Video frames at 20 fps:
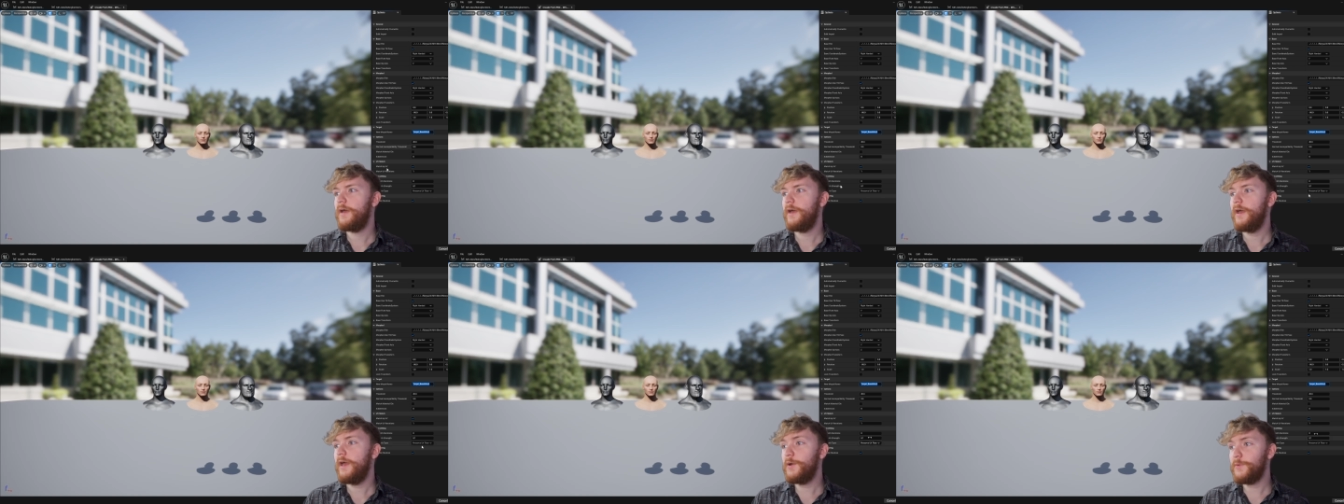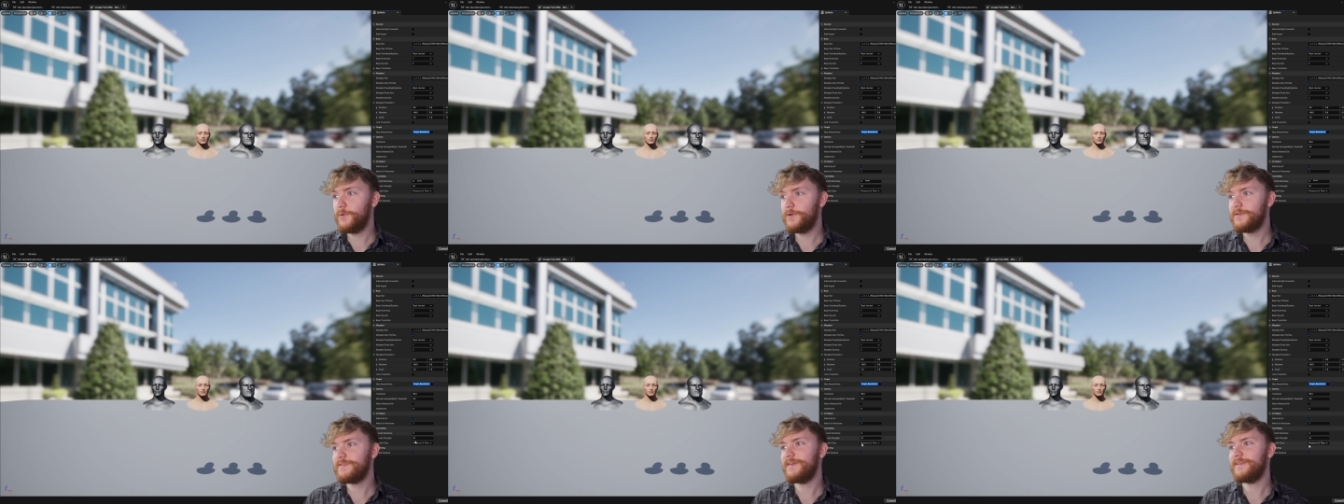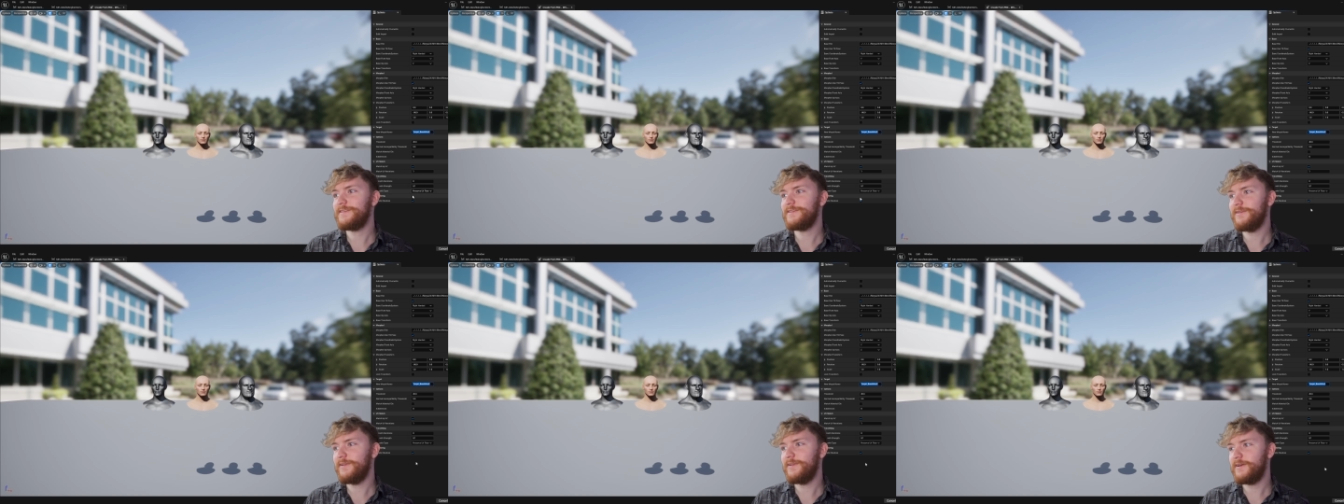And once
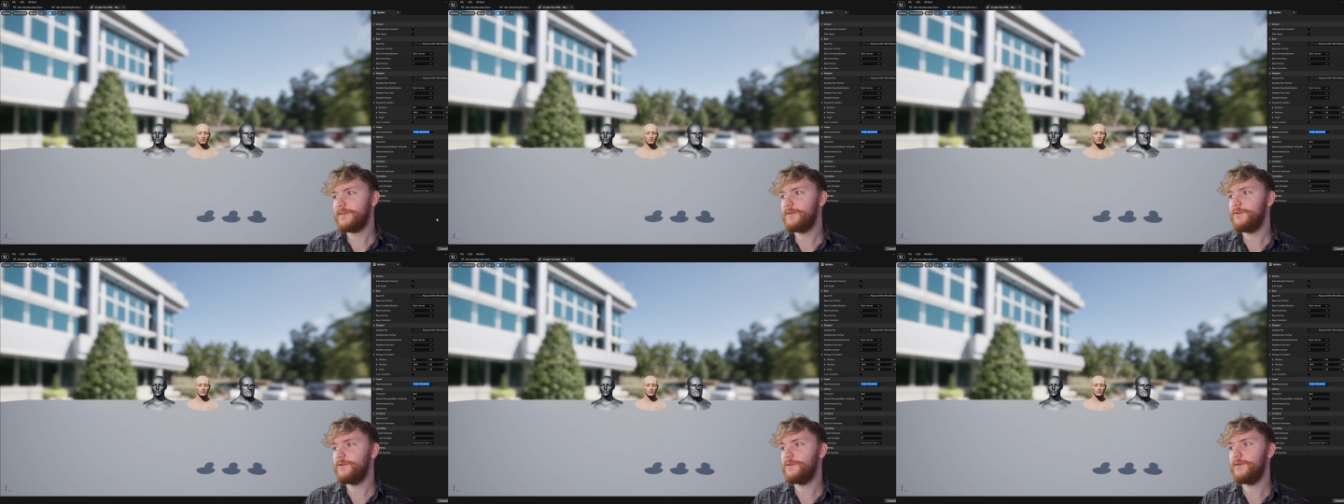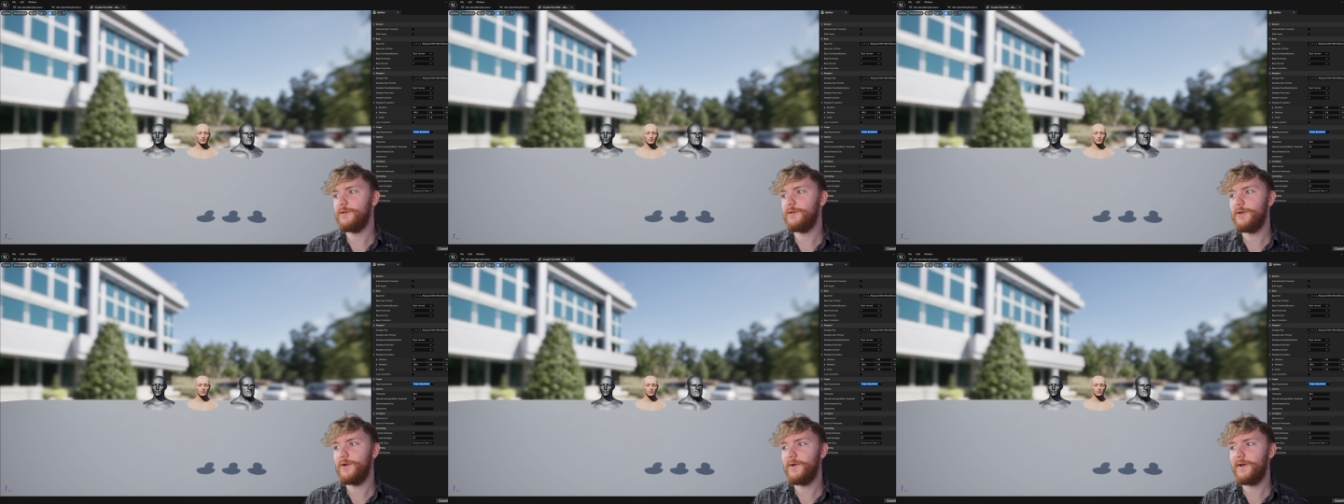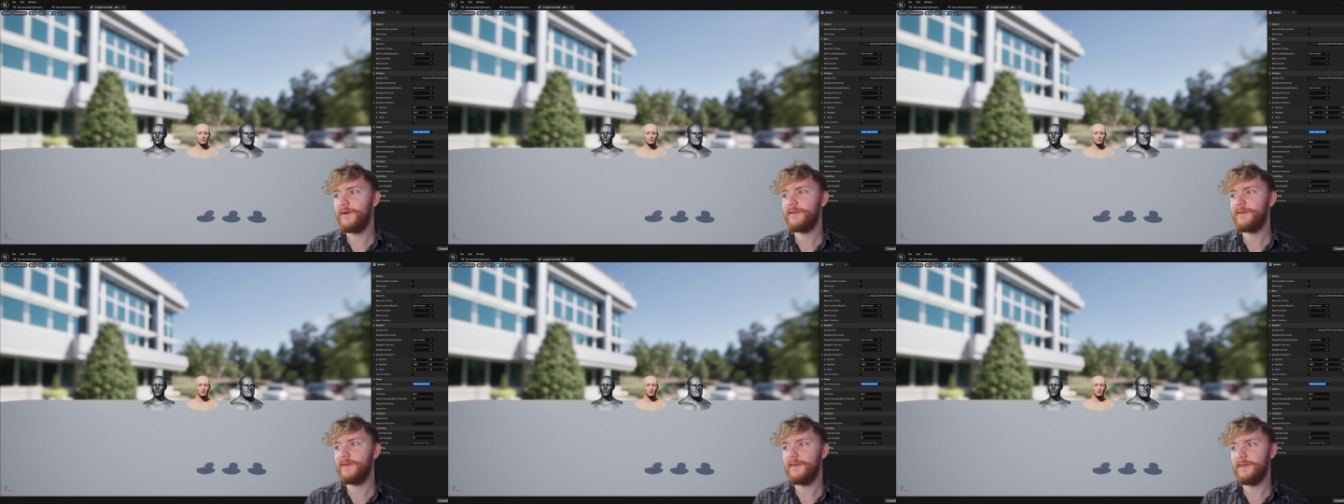that's selected, you could go
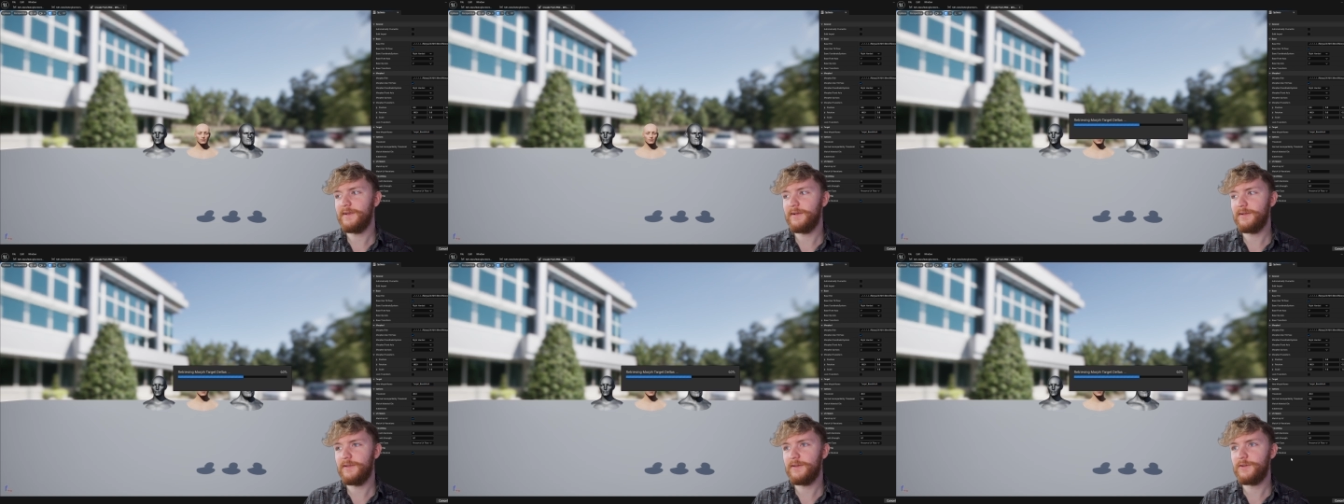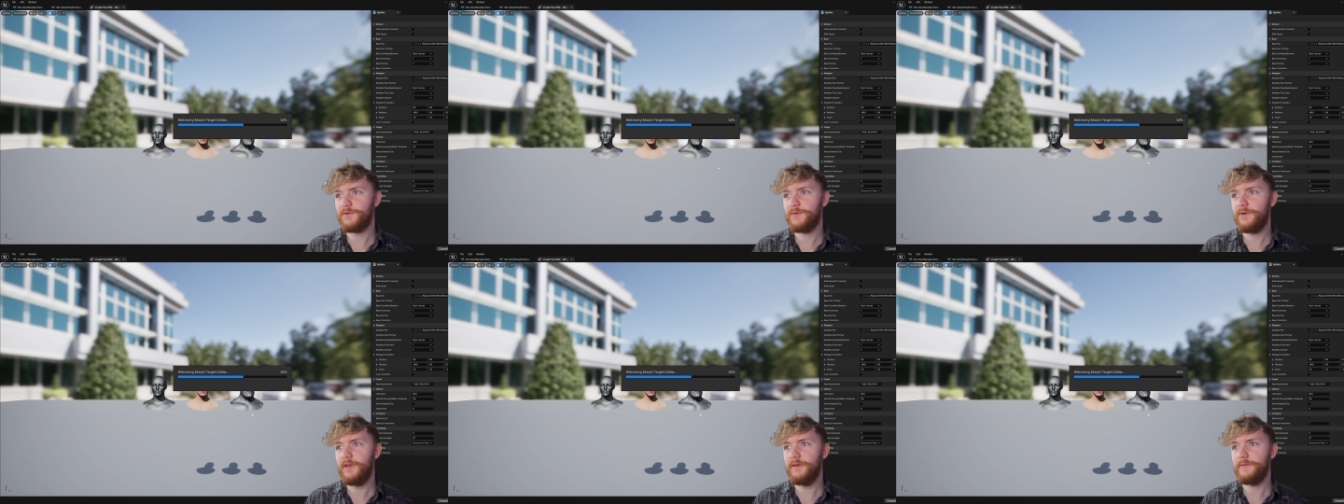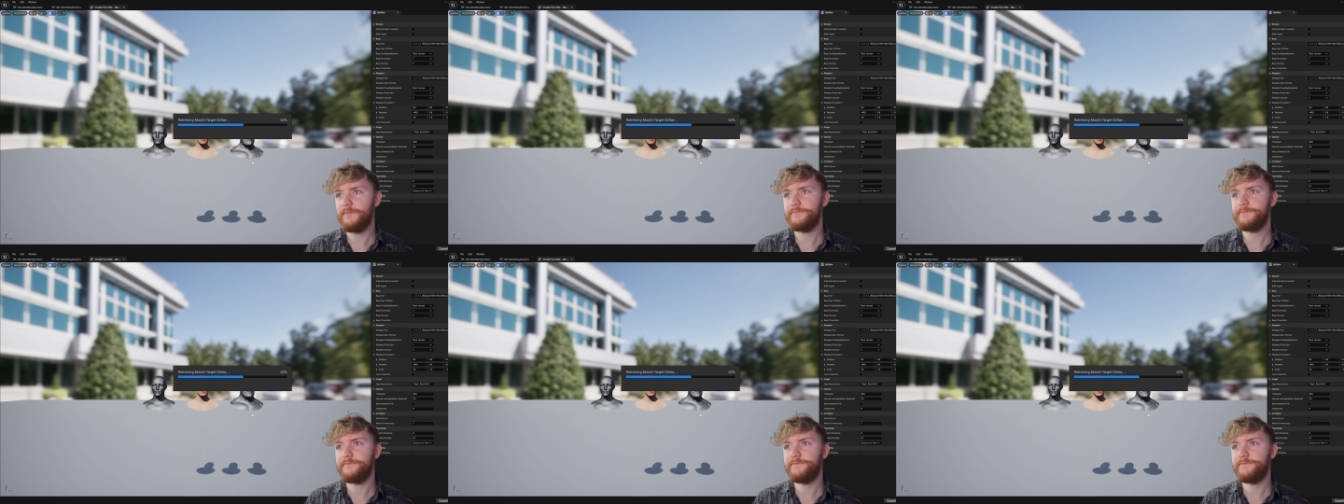ahead and click create.